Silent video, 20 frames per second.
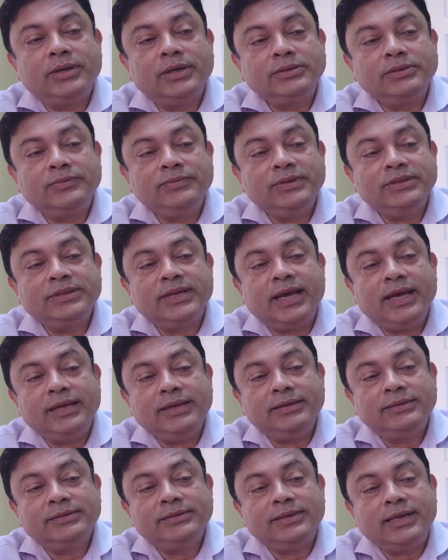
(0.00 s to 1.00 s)
Because of these
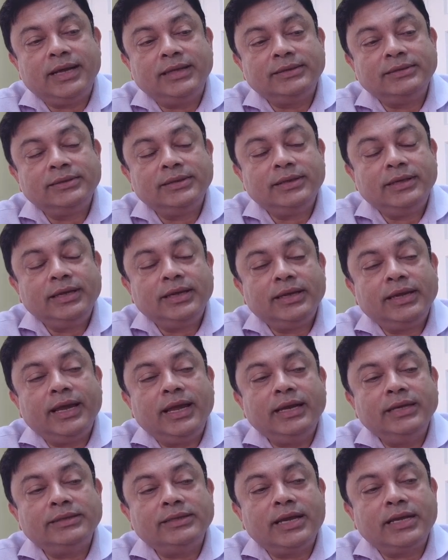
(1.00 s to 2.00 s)
high stats,
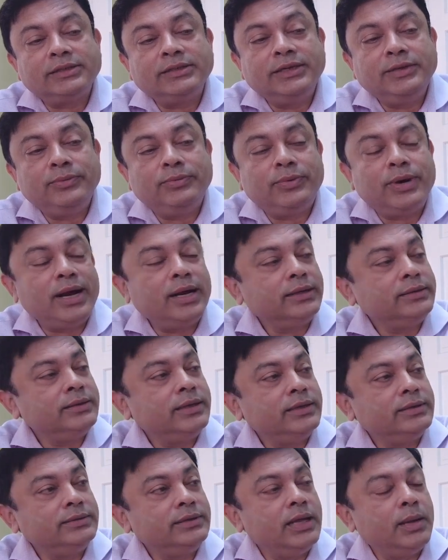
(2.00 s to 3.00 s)
Guyana is actually ranked
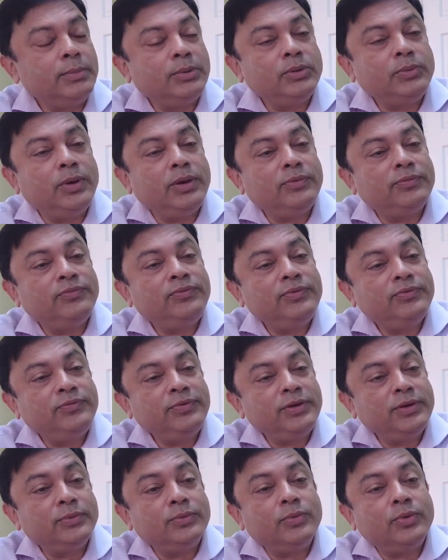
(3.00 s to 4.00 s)
as number
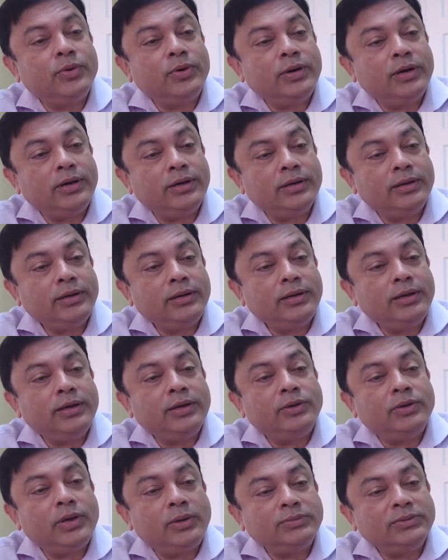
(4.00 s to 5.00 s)
25th in the world
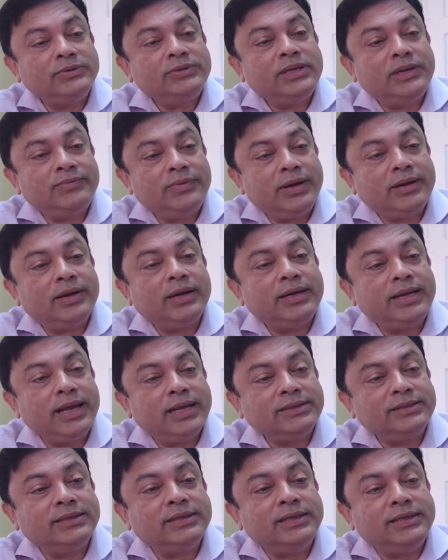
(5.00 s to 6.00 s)
in terms of cervical
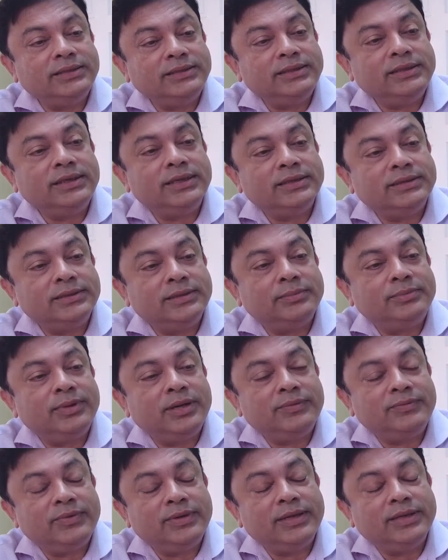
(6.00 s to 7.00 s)
cancer incidence and
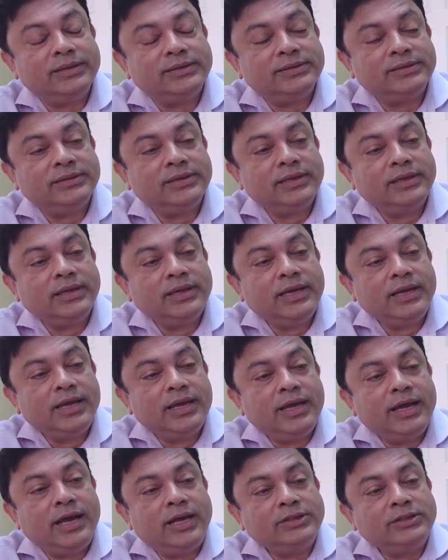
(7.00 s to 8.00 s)
prevalence.
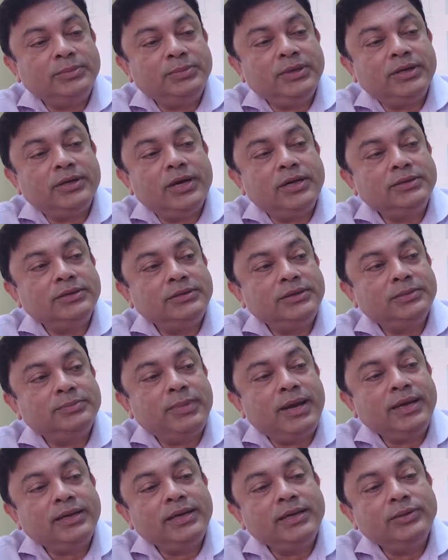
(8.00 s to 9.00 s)
And so because of this,
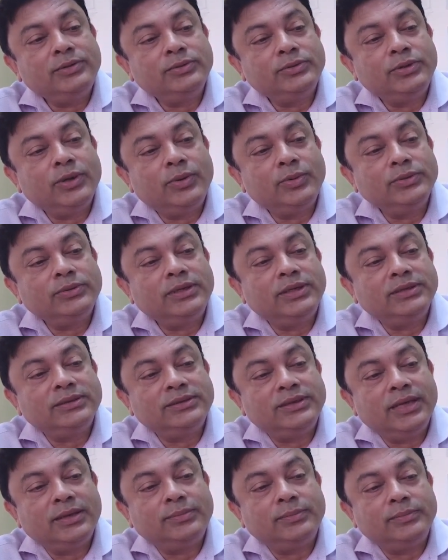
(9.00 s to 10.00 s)
back in
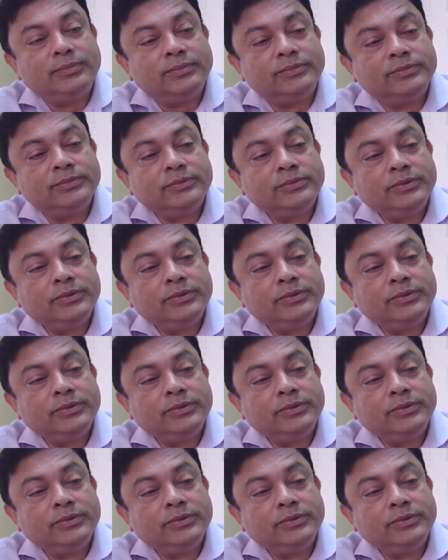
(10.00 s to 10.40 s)
2007,